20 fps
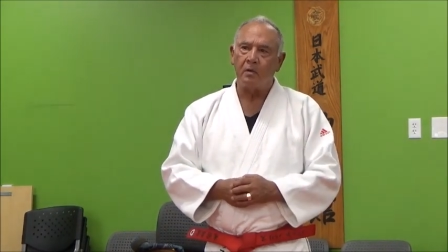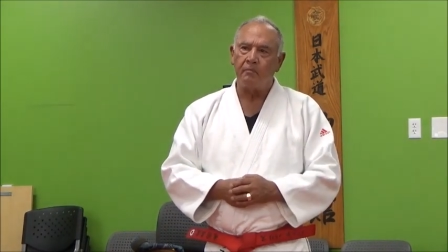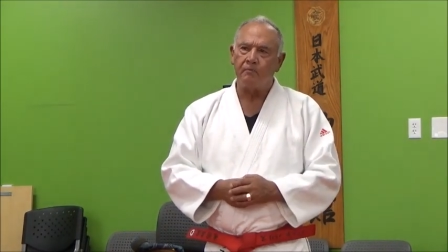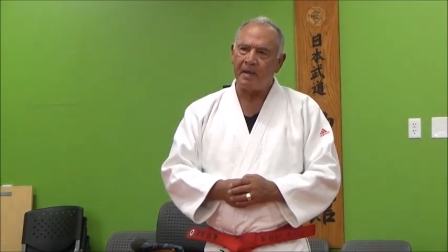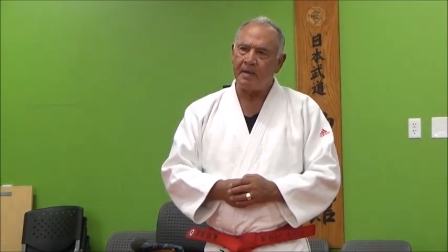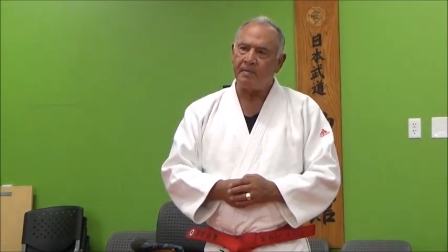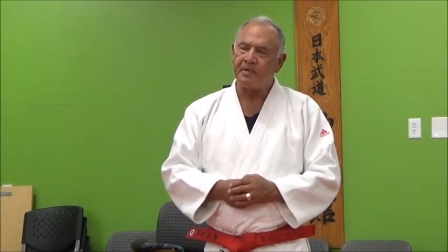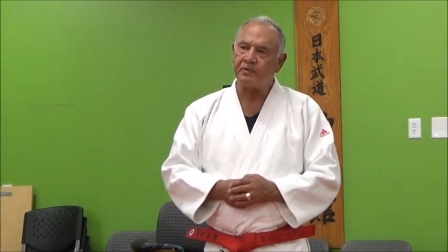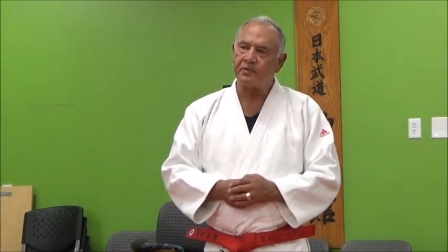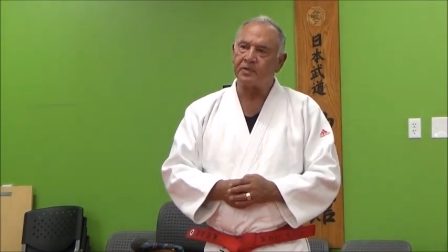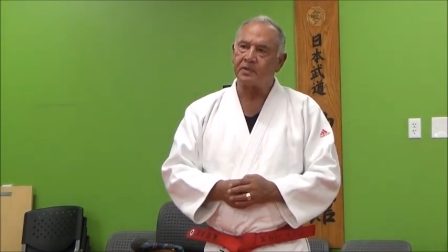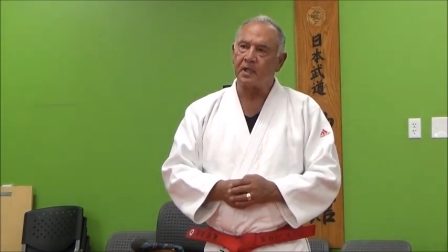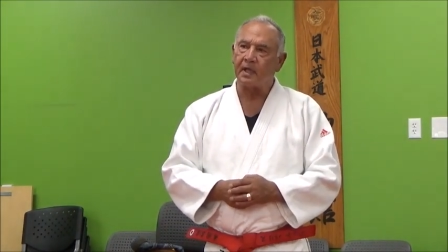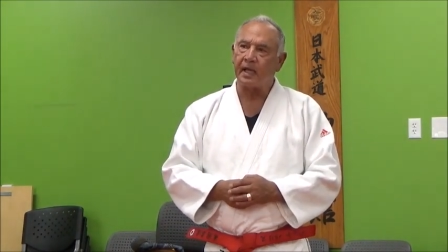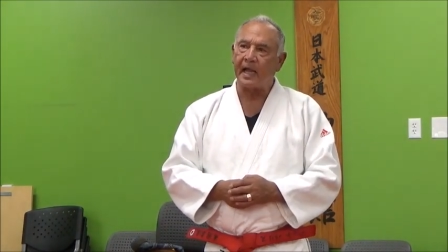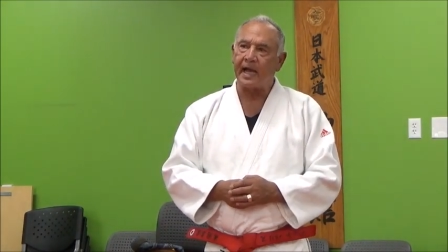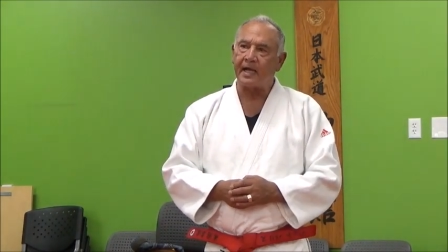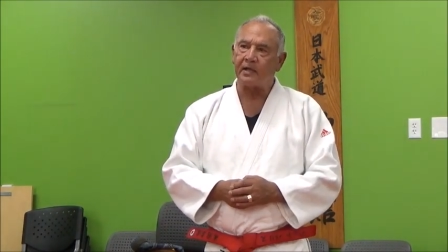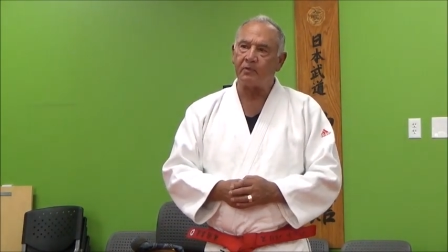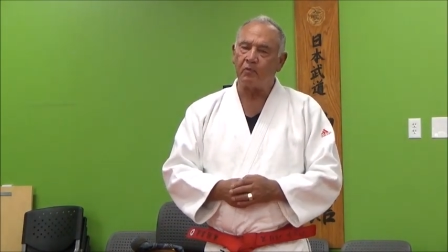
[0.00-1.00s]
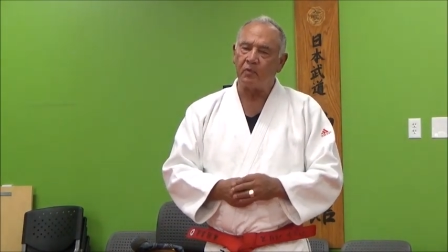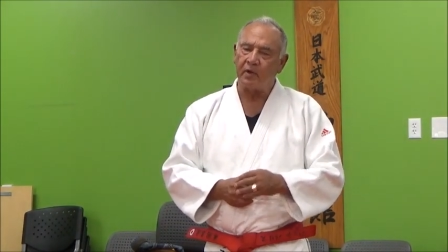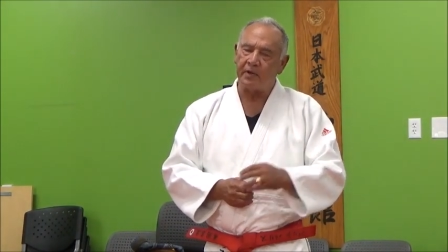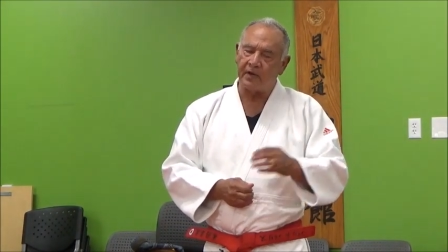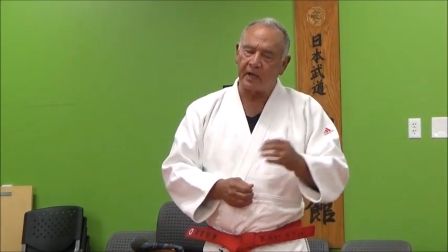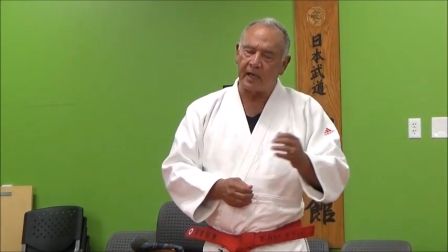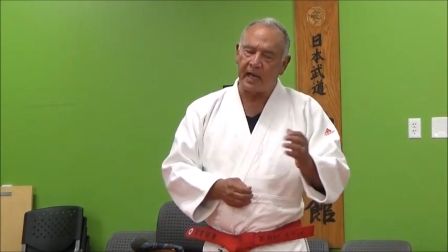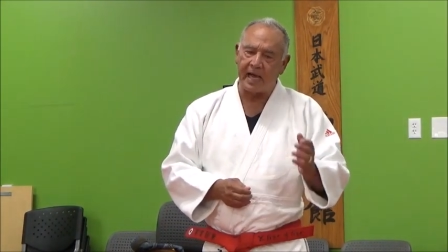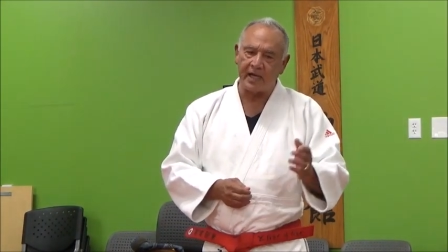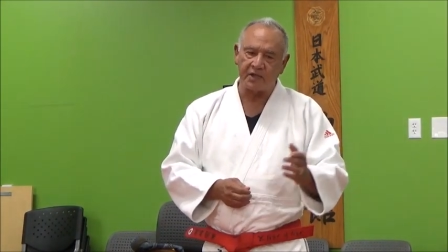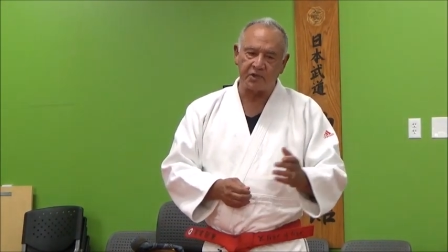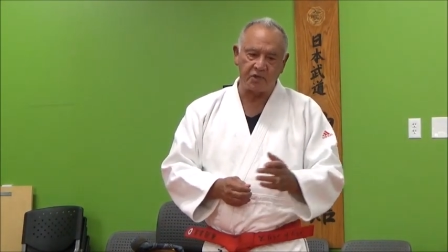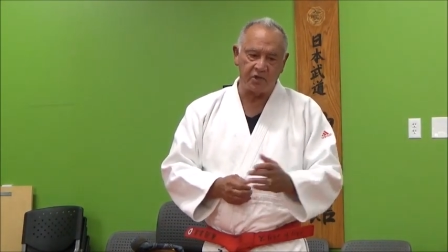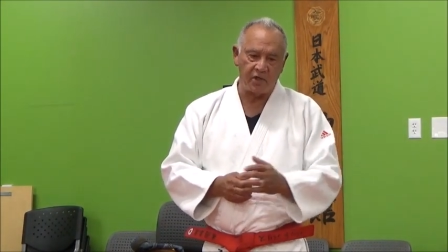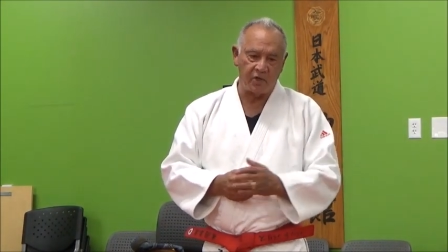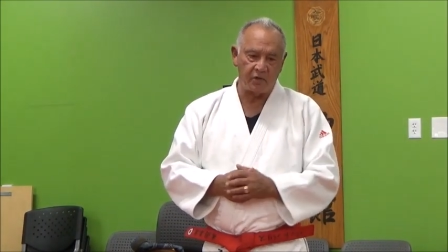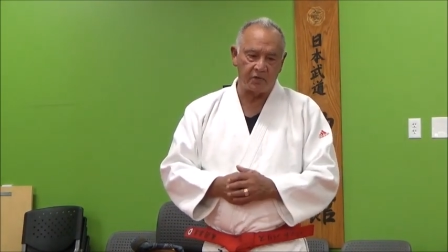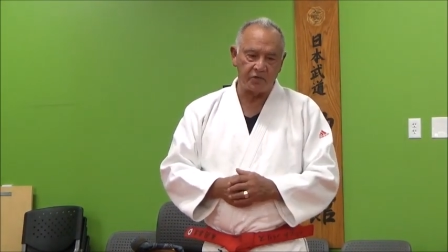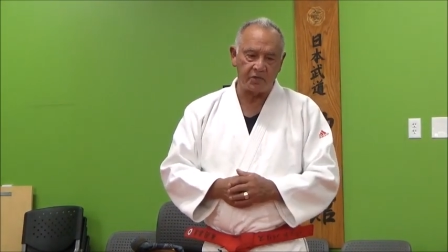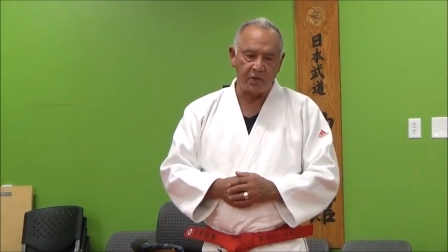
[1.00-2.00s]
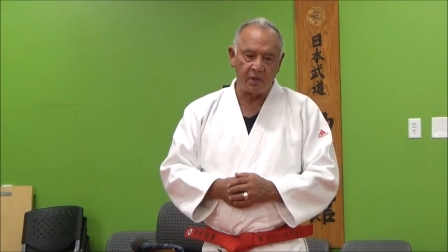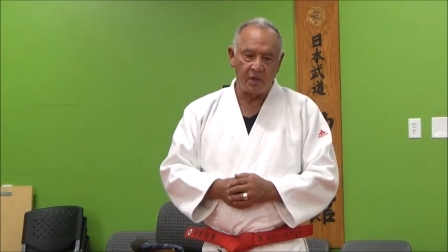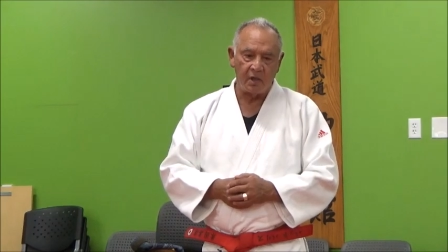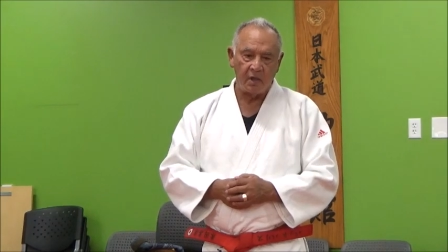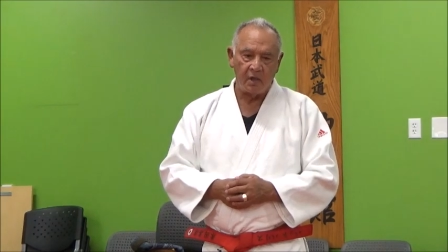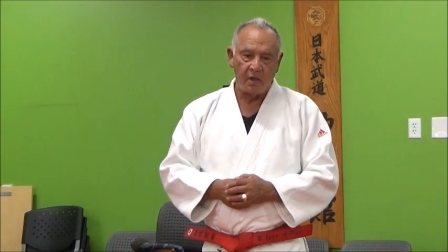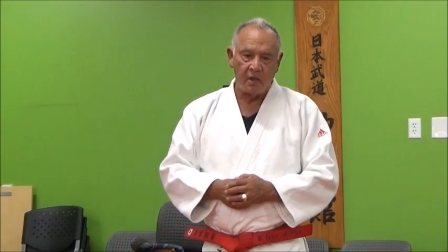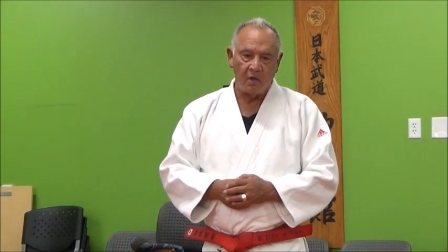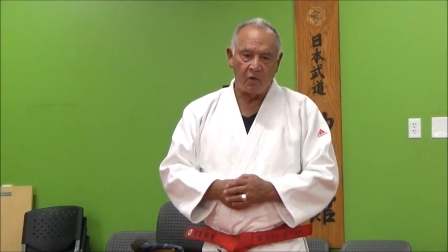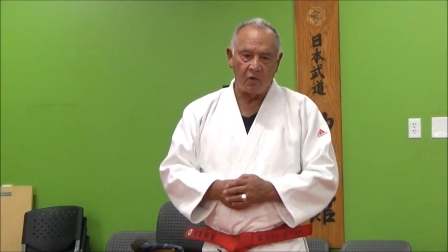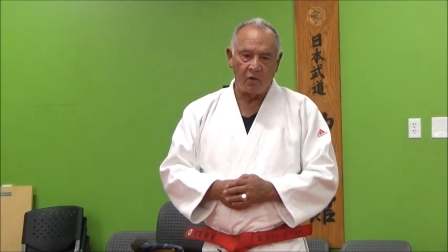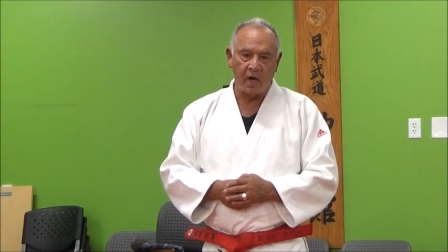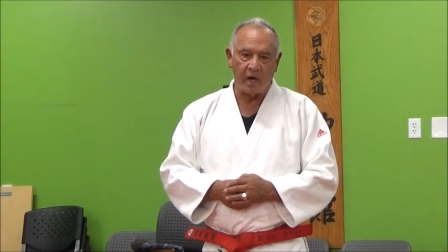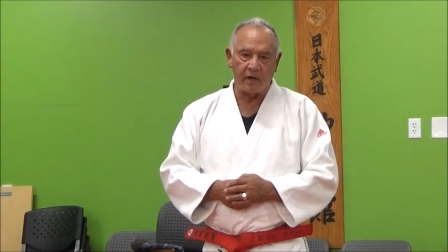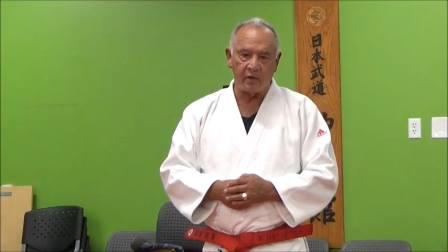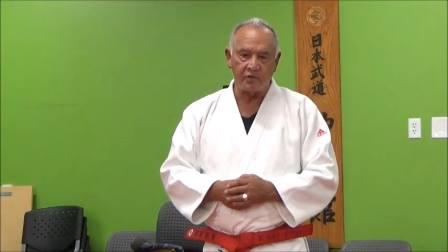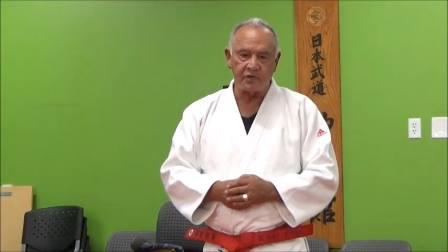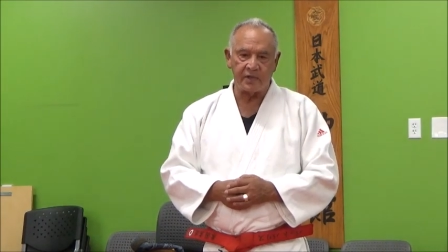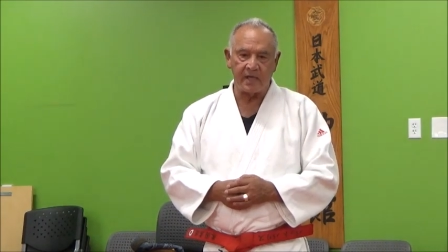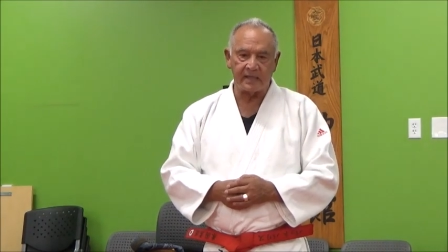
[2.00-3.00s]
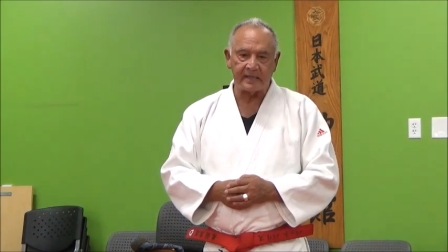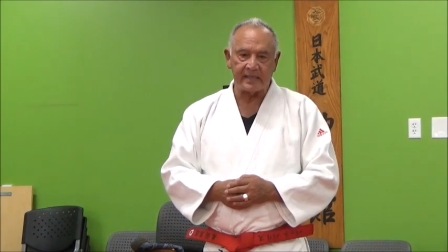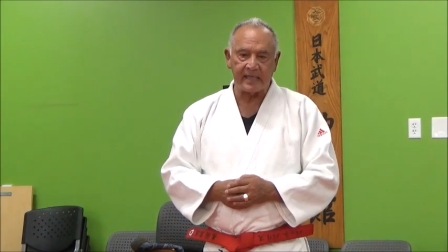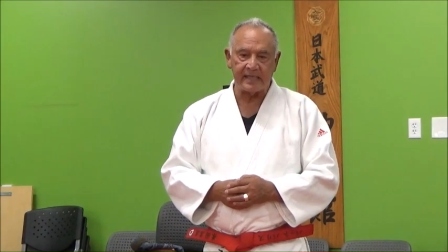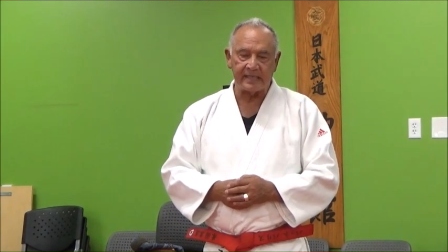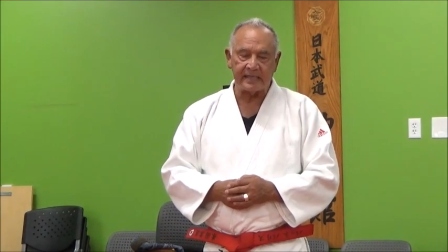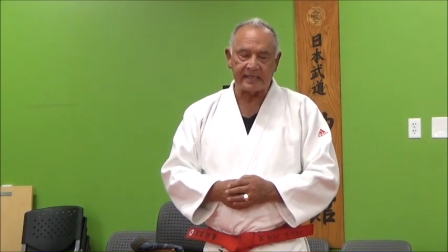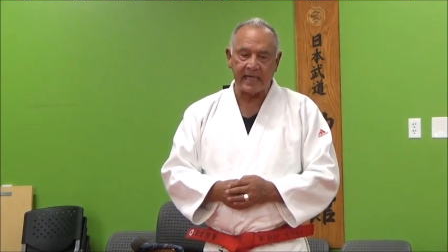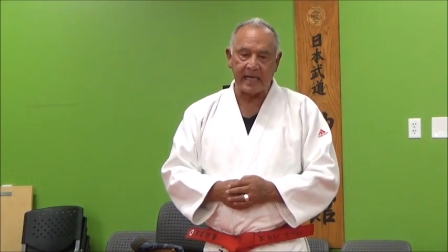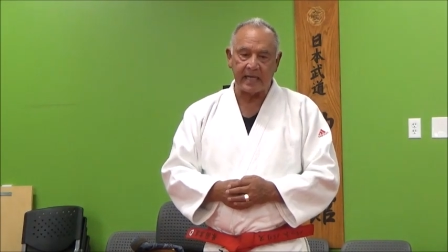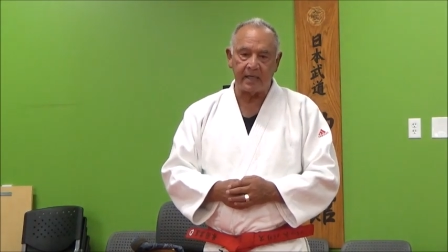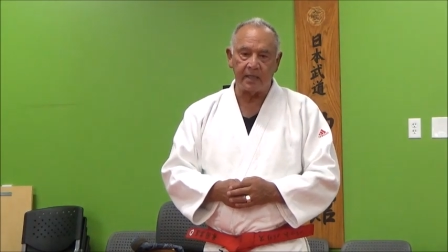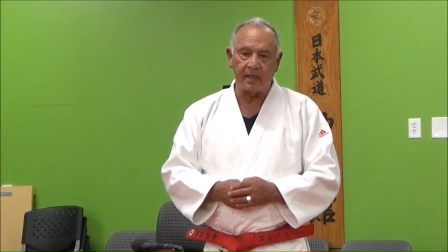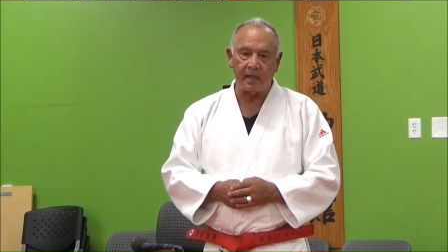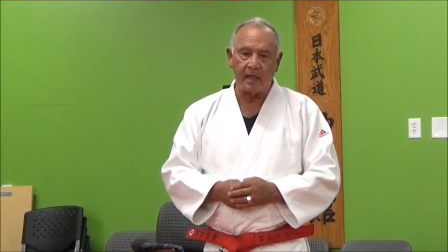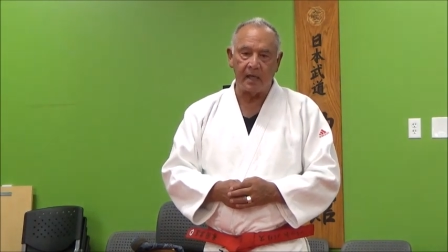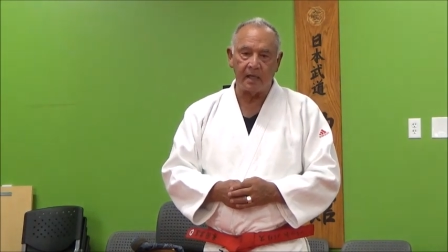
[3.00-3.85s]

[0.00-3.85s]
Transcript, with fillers: maybe it was the last, one of the last years, Okano Sensei sent